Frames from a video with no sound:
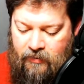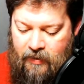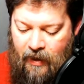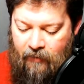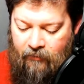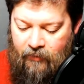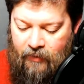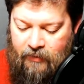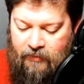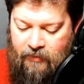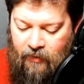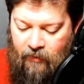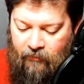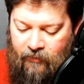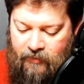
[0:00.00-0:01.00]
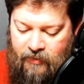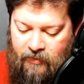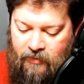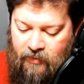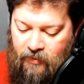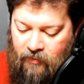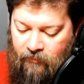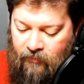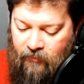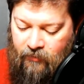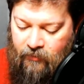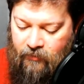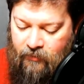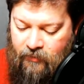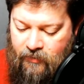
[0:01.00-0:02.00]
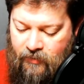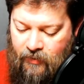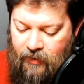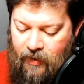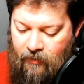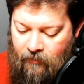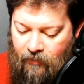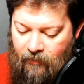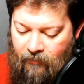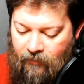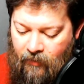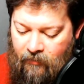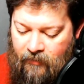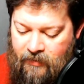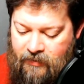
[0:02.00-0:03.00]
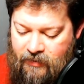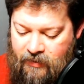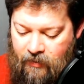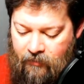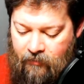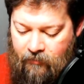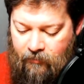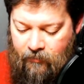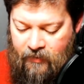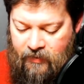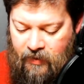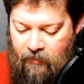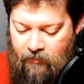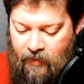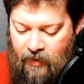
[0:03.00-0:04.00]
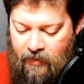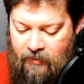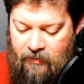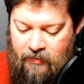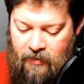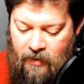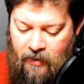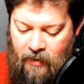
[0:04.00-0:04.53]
David his servant and took him from the sheep pens.